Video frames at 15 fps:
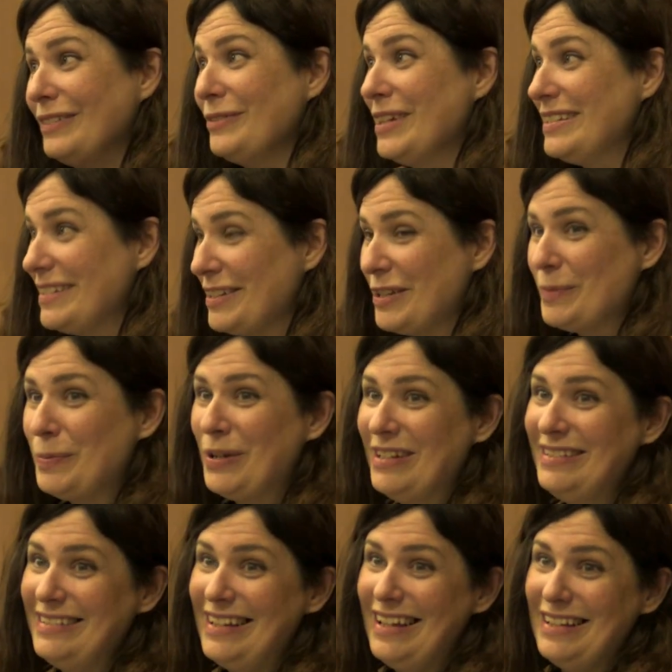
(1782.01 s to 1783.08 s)
reads it to the
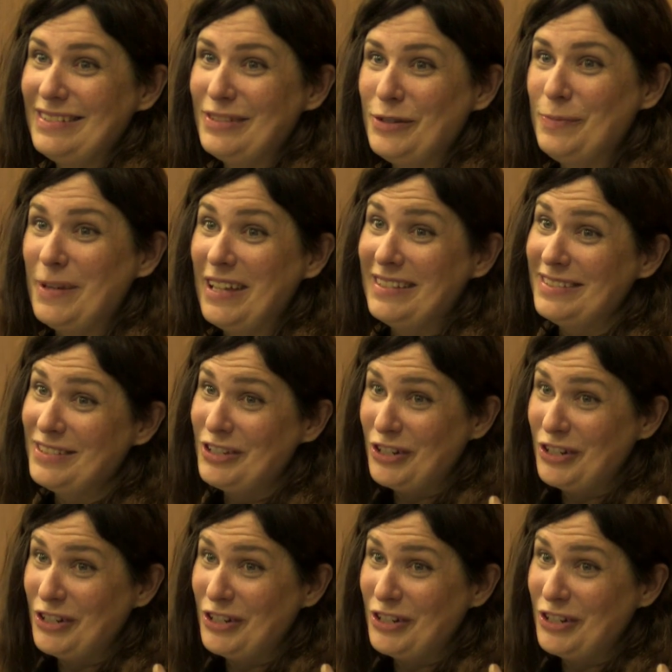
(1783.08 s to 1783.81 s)
princess, who begins